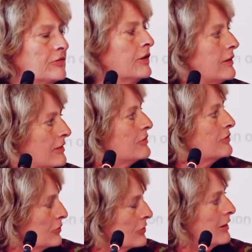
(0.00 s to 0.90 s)
thing
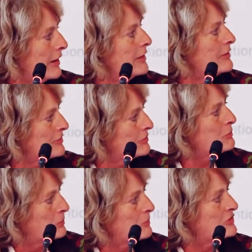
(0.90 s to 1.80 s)
that your client
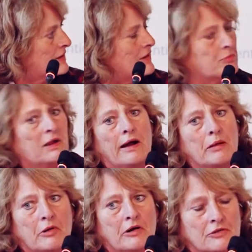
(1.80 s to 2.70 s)
stays
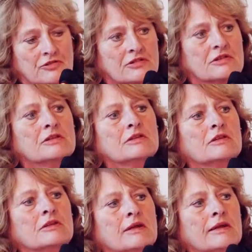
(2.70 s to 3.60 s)
behind bars.
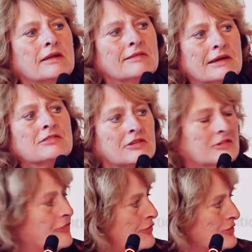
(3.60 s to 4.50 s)
There's the
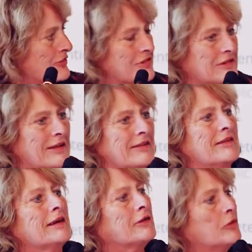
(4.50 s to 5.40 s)
difference.
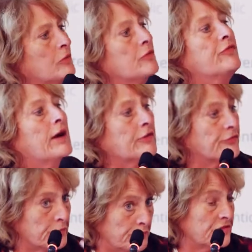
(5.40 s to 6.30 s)
There you will fight
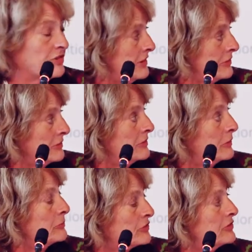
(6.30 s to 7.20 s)
for
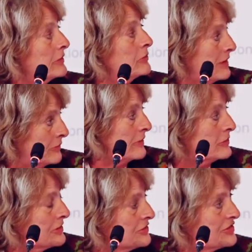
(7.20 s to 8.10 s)
procedural
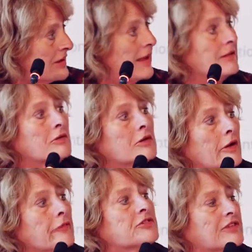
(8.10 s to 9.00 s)
warrants, and you're
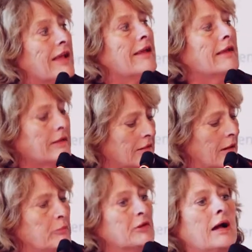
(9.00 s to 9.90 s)
not saying,
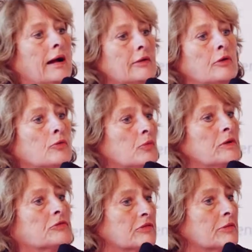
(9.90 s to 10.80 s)
but I don't
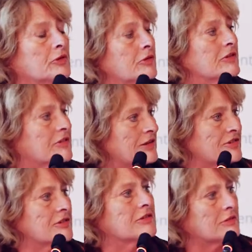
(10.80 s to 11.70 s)
want criminal
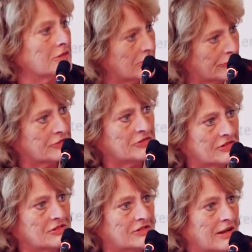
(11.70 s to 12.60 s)
detention. The difference
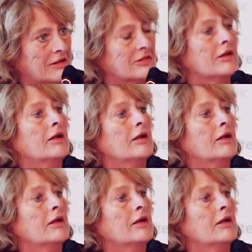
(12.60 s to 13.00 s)
is that